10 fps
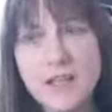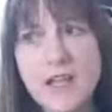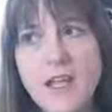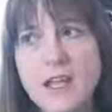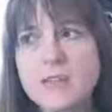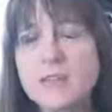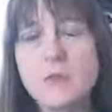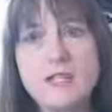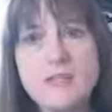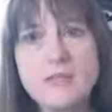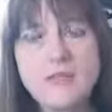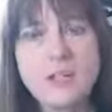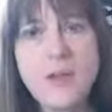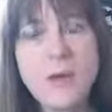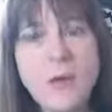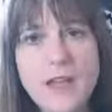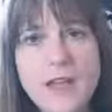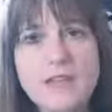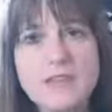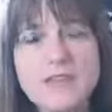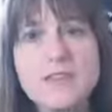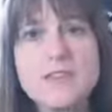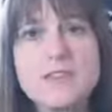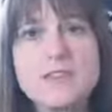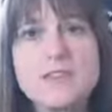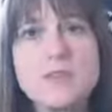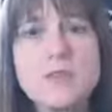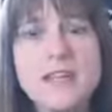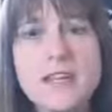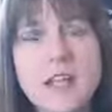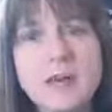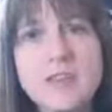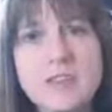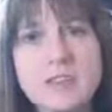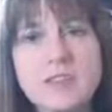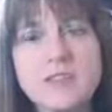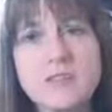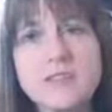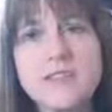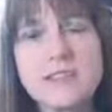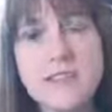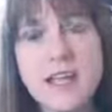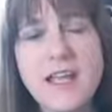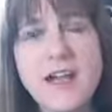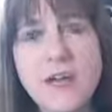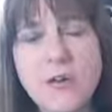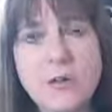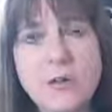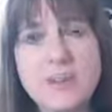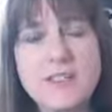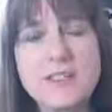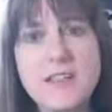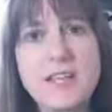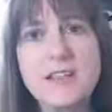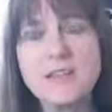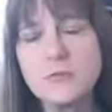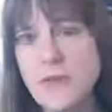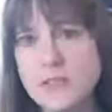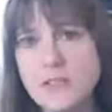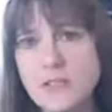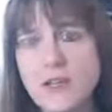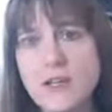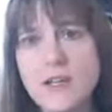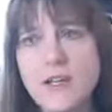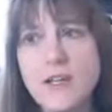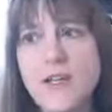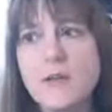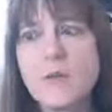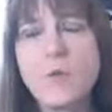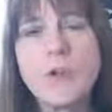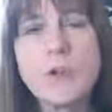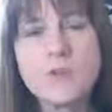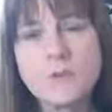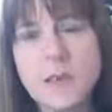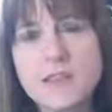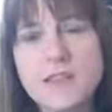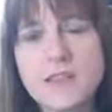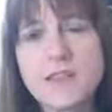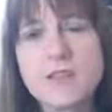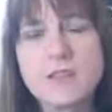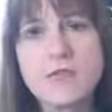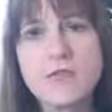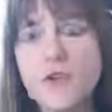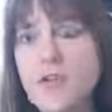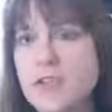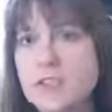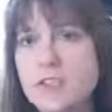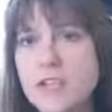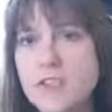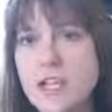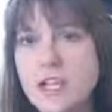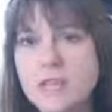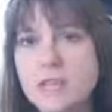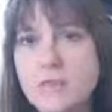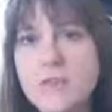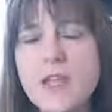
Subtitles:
And so we need to figure out ways to enable these children to stay home, to stay in New Mexico. And one of those ways, I think, is through vocational education.